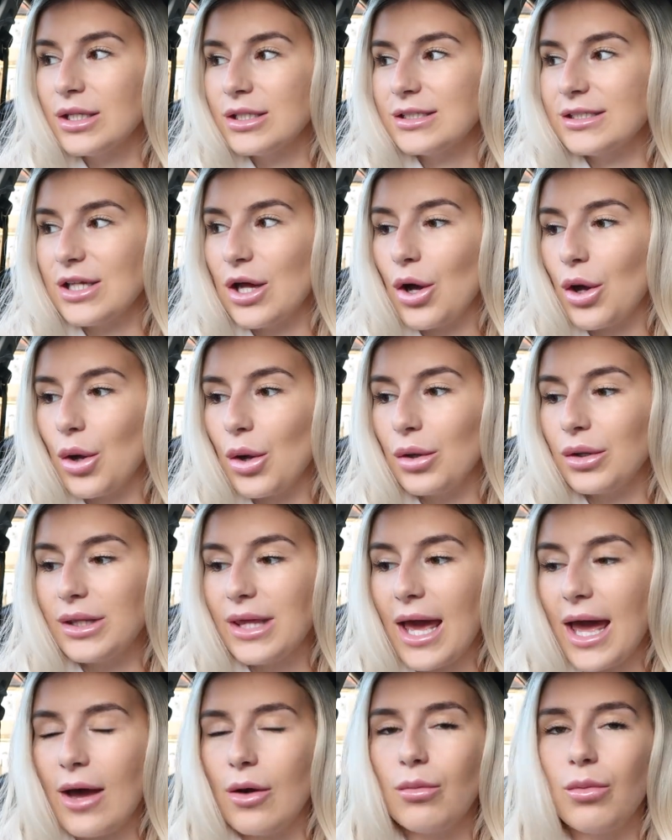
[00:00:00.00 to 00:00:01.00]
So
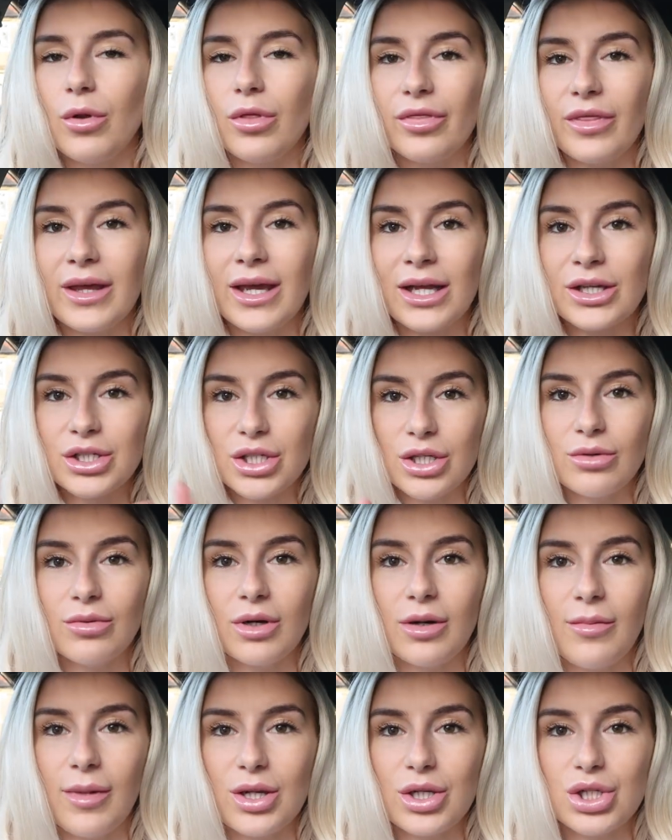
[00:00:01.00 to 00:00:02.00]
yeah, one thing I do
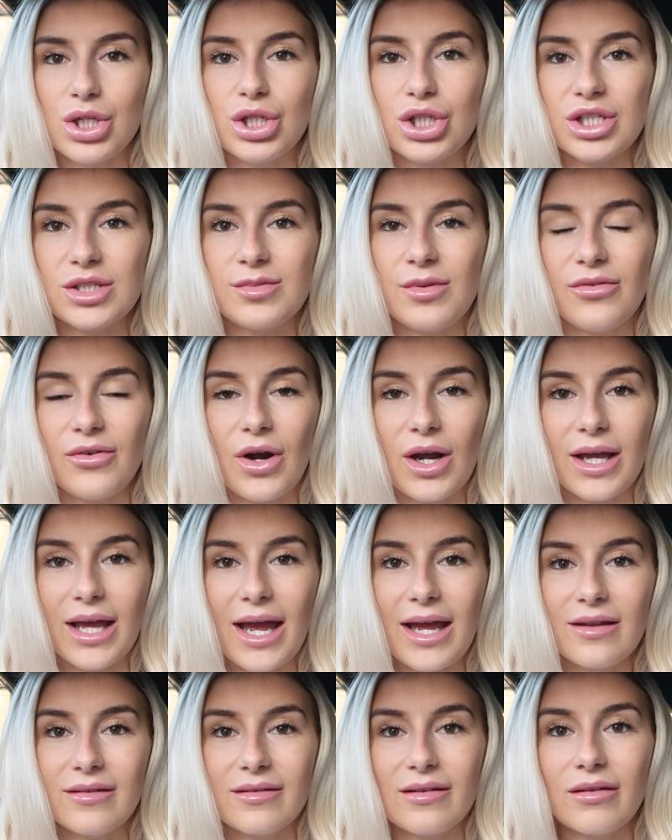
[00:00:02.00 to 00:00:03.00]
want to mention just before I
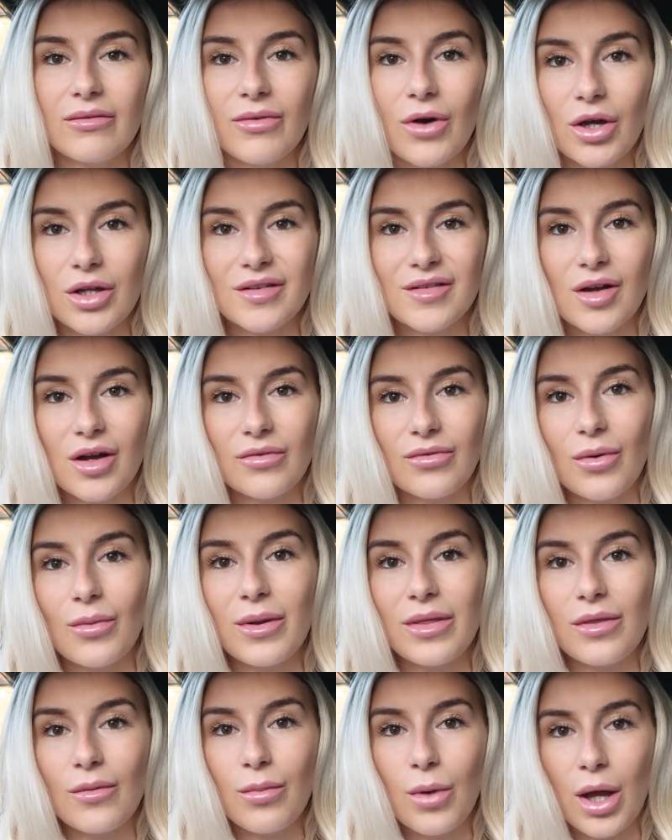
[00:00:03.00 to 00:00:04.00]
get into the voiceover
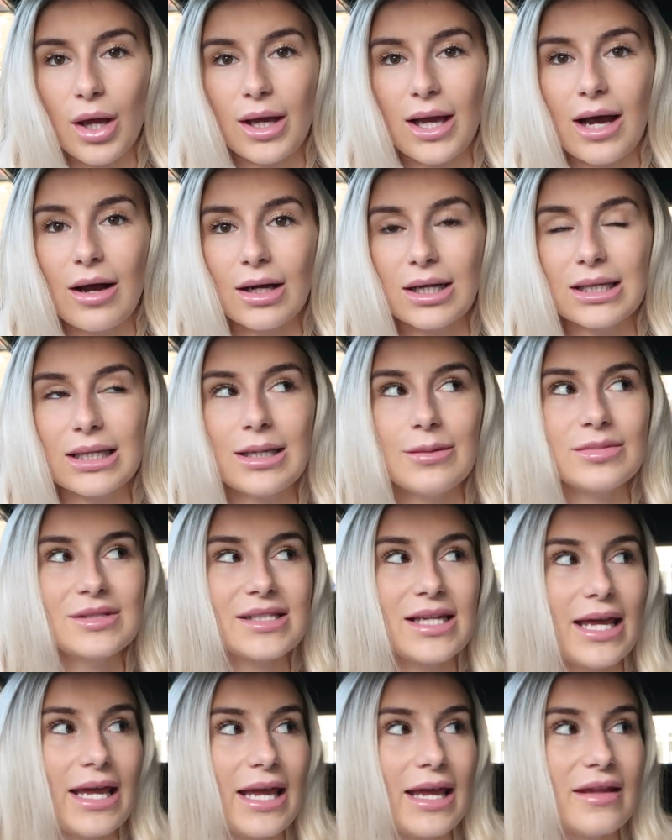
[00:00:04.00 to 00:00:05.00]
with the workout
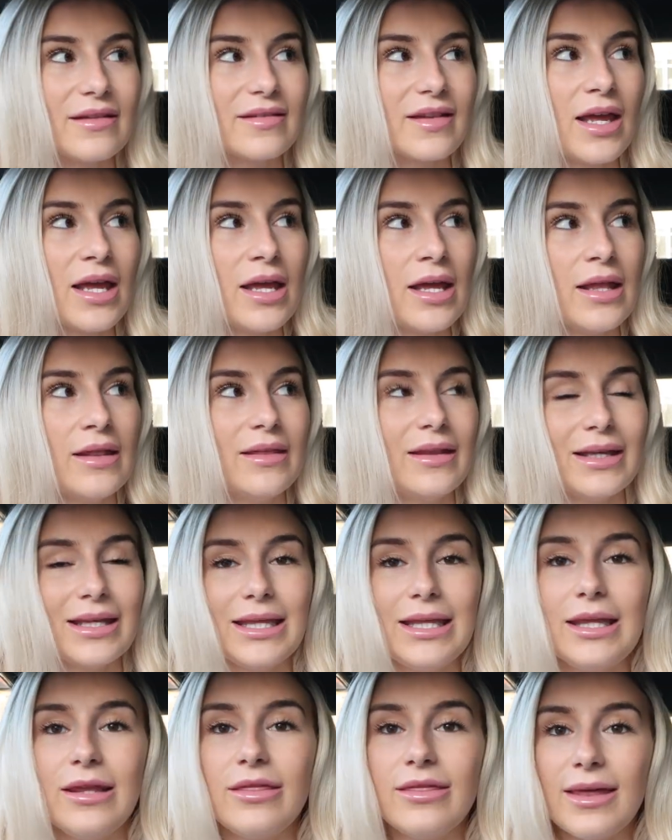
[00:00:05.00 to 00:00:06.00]
clips is the
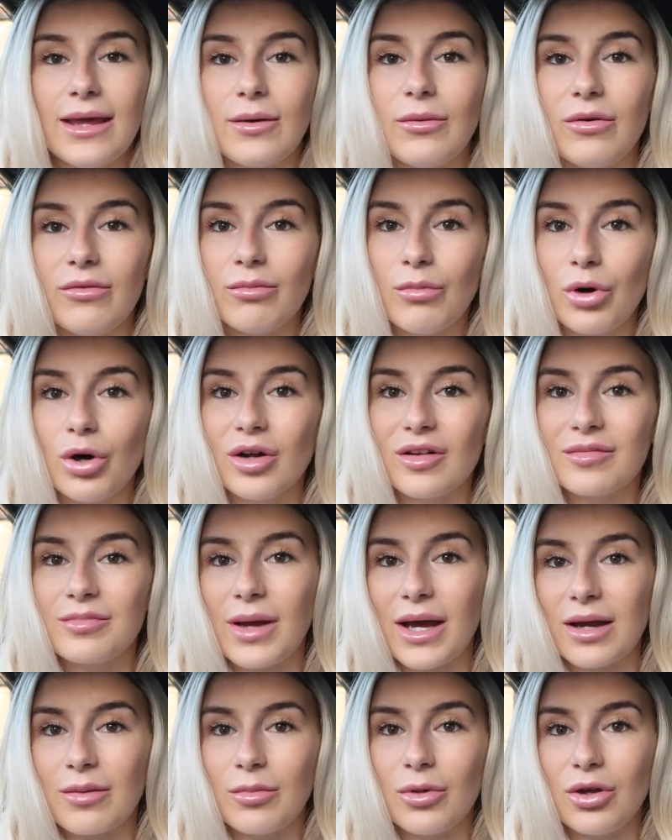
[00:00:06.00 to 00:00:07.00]
key thing with most
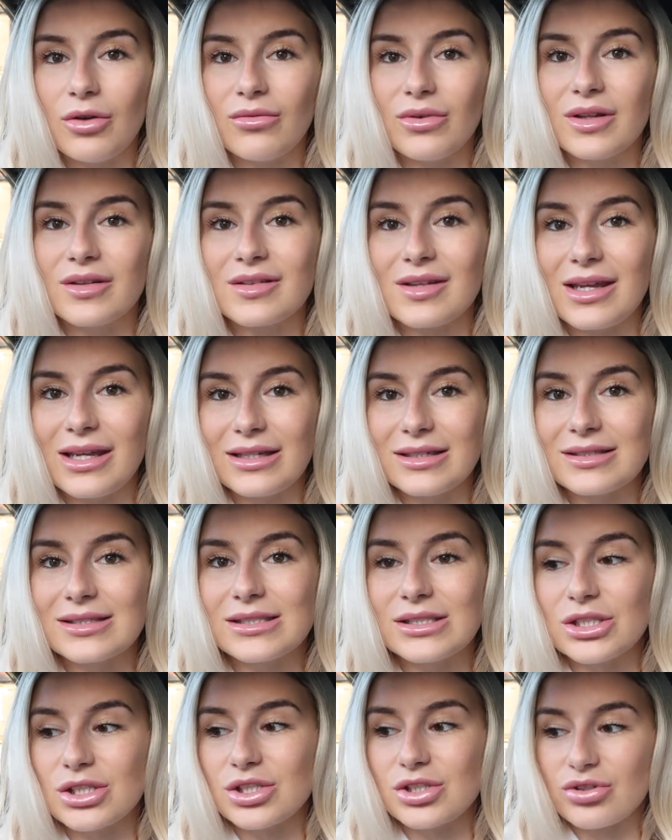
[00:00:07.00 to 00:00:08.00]
back movements
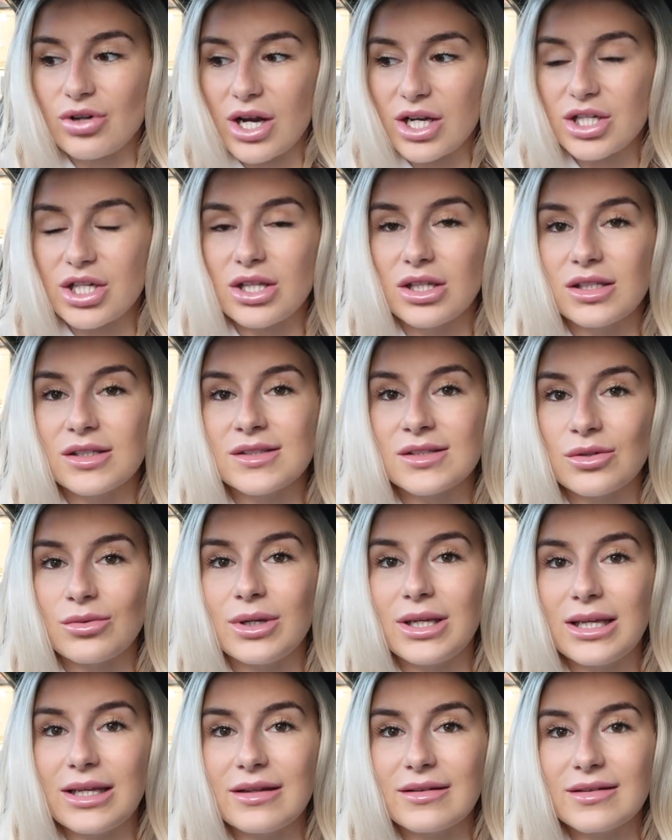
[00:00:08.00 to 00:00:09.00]
is the stretch and the
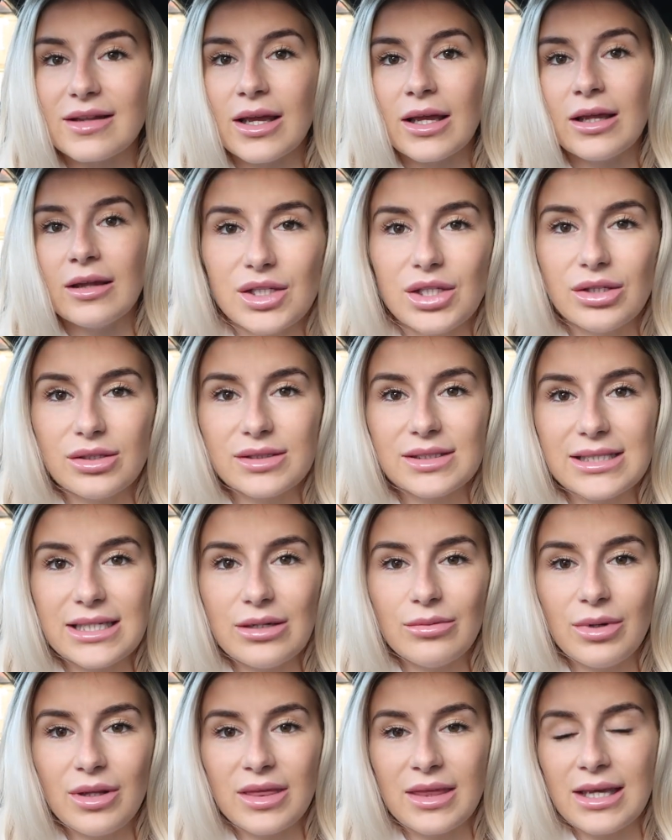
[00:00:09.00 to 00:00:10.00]
squeeze. So you'll
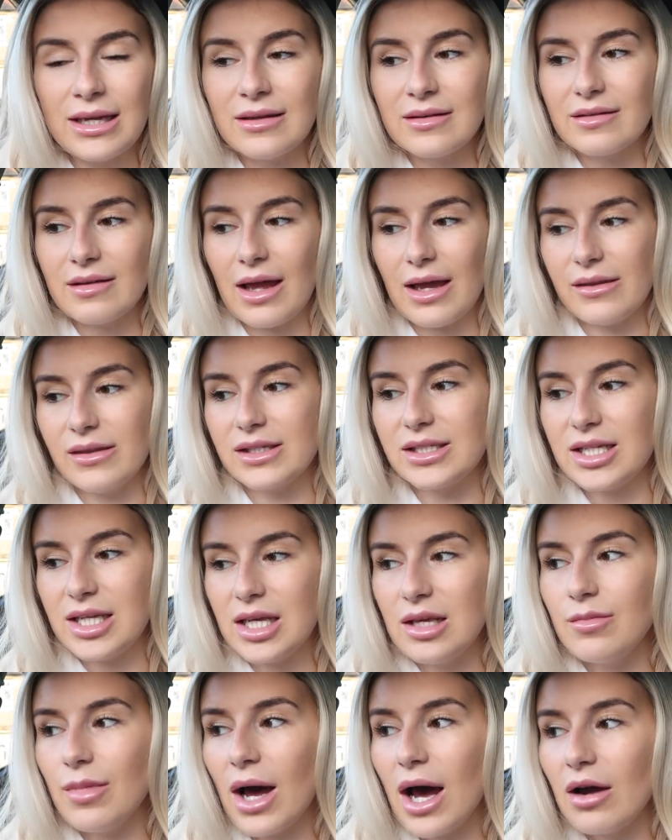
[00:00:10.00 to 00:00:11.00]
see with things like the
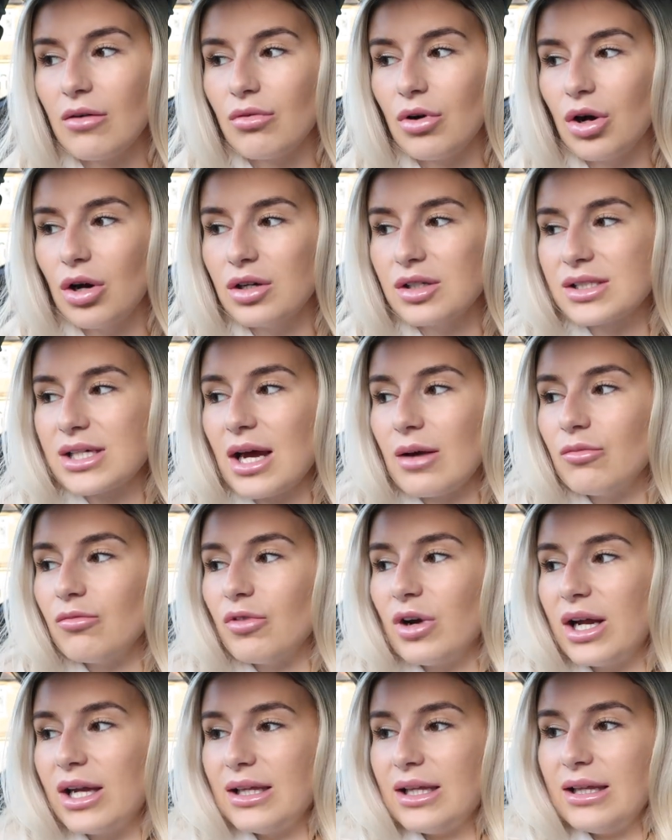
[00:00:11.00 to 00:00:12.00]
T-bar rows,
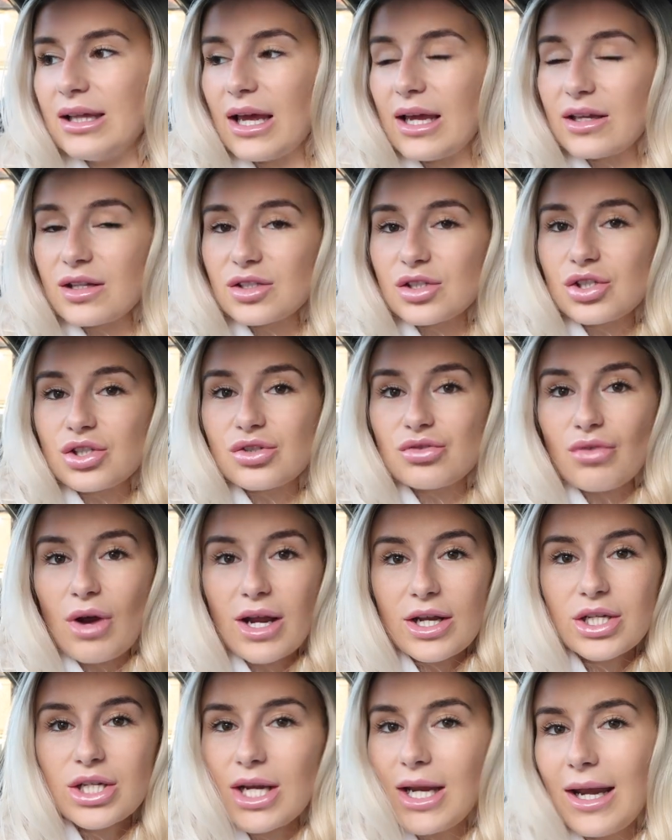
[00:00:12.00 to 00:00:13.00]
I'm really like
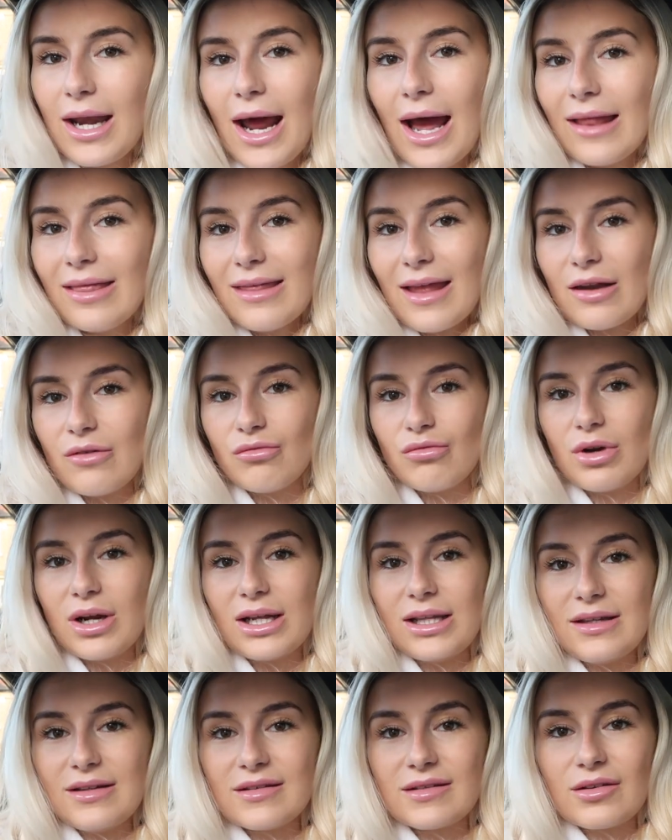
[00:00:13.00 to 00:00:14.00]
stretching and then
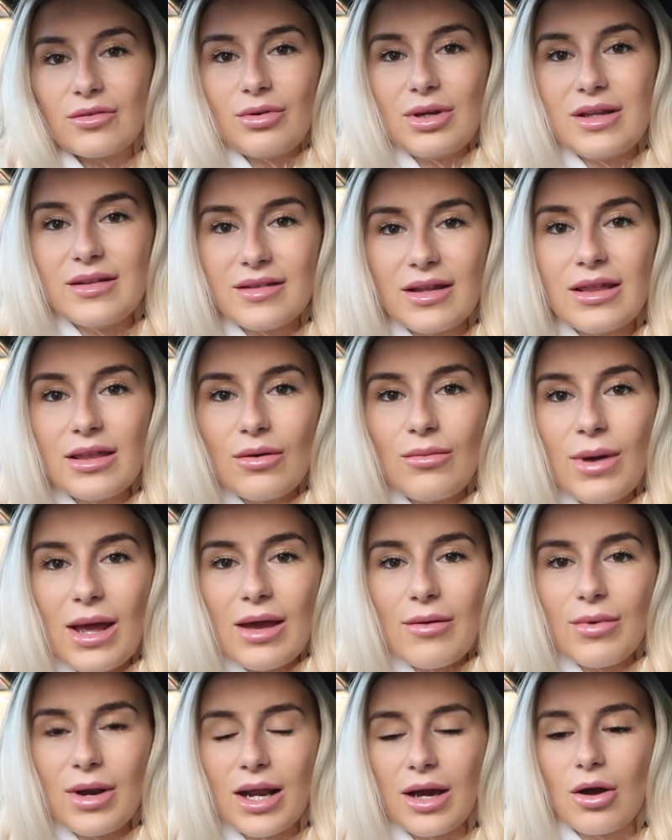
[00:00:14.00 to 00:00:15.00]
really squeezing the
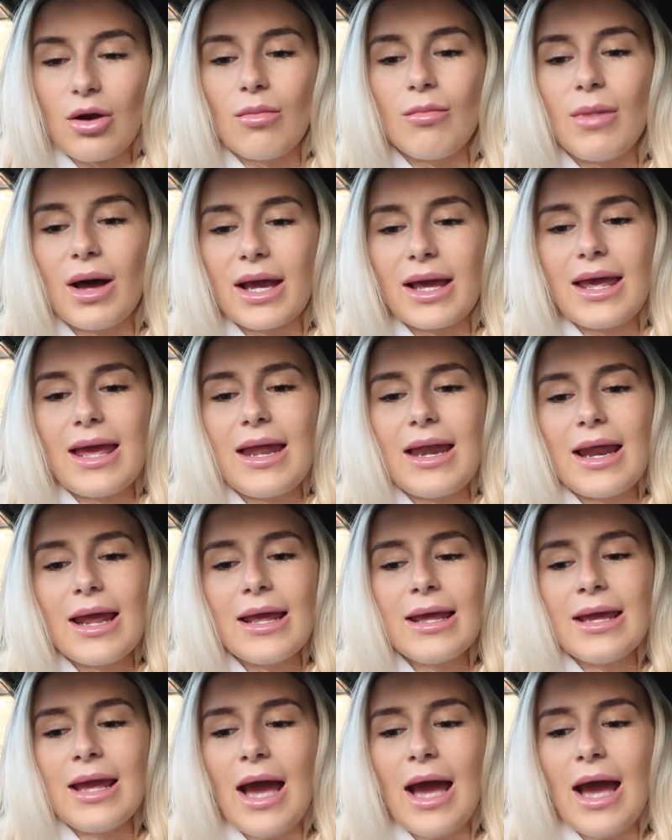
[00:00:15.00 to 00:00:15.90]
weight when I come back in.